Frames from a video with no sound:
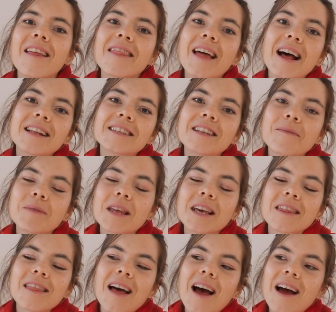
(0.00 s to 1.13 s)
that's
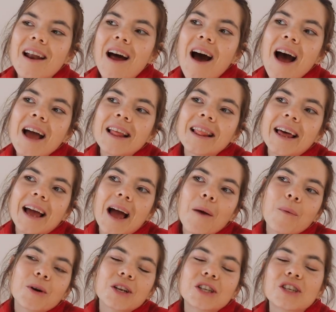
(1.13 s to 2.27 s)
something that I like I
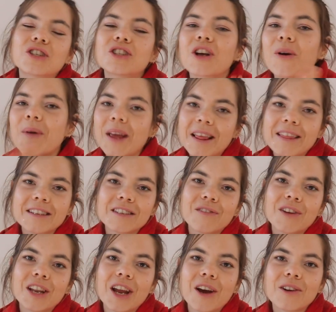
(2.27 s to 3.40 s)
wanted to show in this
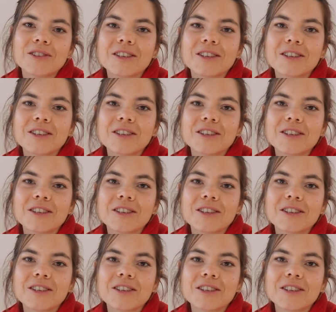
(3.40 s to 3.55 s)
video.